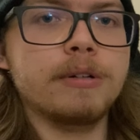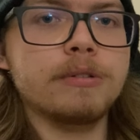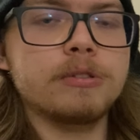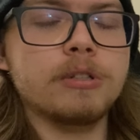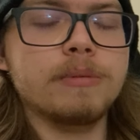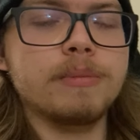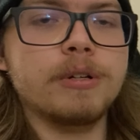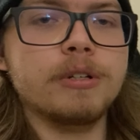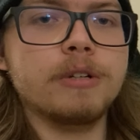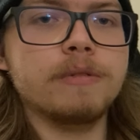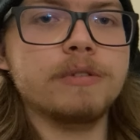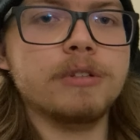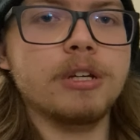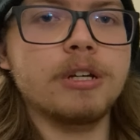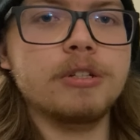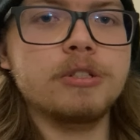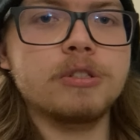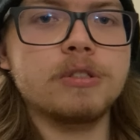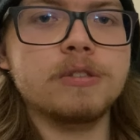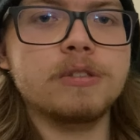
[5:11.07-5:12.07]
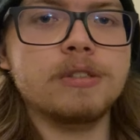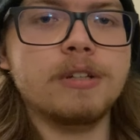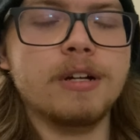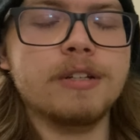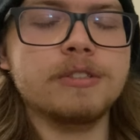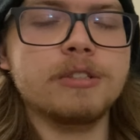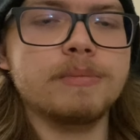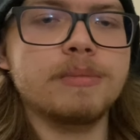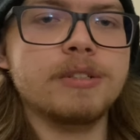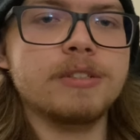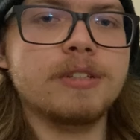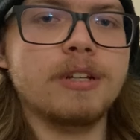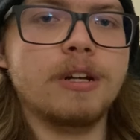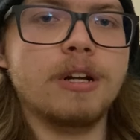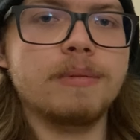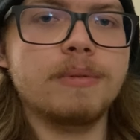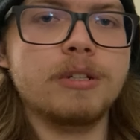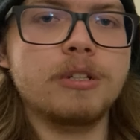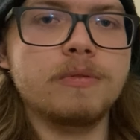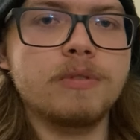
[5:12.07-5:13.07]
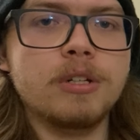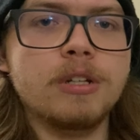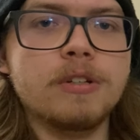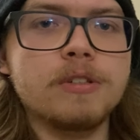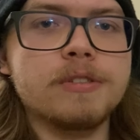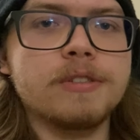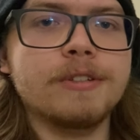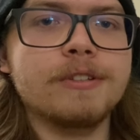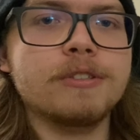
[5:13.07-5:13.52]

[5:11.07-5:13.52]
Turn on notifications so you guys don't miss out on my new videos.